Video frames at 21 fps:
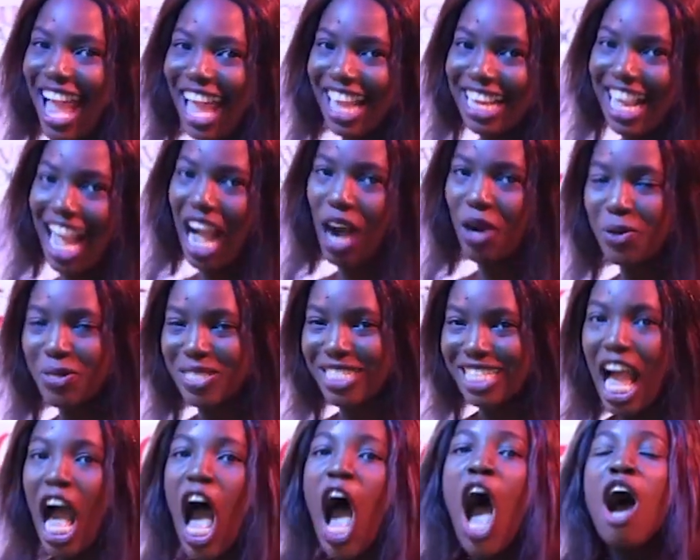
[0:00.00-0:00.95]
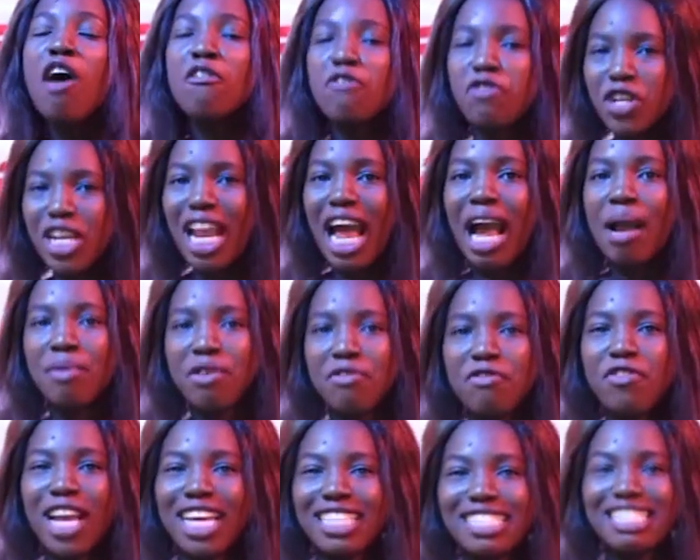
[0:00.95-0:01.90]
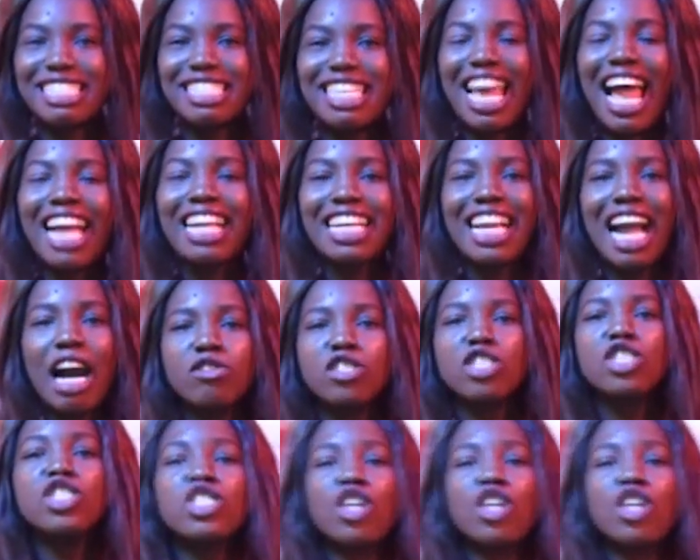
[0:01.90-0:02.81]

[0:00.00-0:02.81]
Hangout. Funaab Influencers Hangout